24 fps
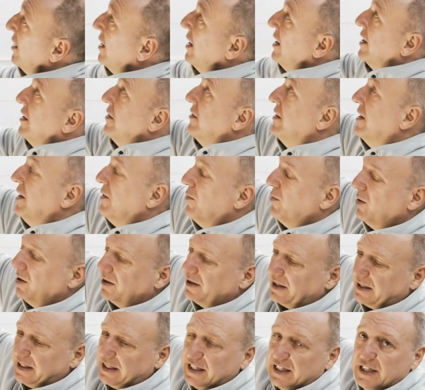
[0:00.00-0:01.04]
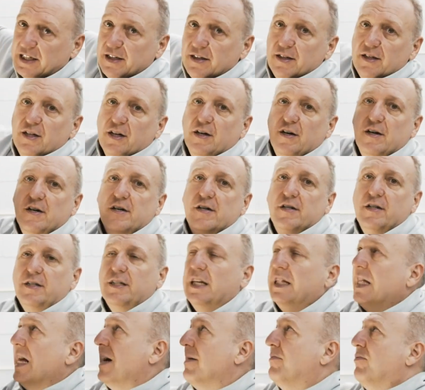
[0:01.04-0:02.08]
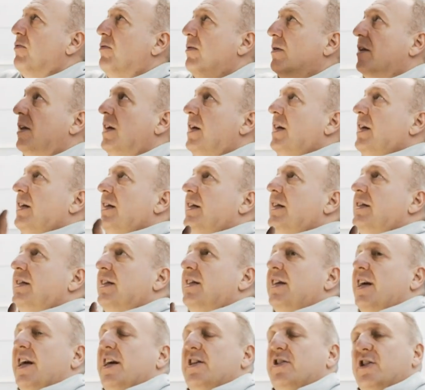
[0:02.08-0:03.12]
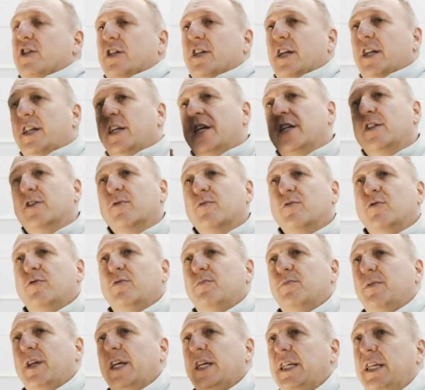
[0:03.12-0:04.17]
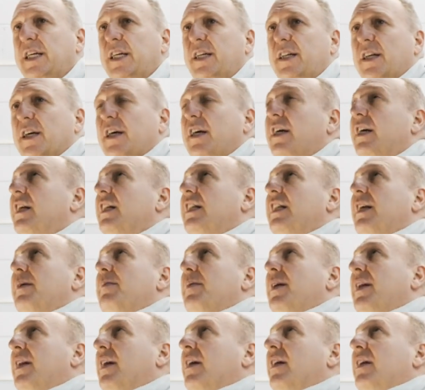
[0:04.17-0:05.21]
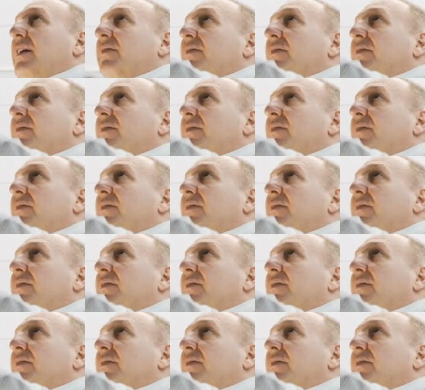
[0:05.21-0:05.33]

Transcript: liner, they will see the harness at that point, disengage it and get the room they need. They may not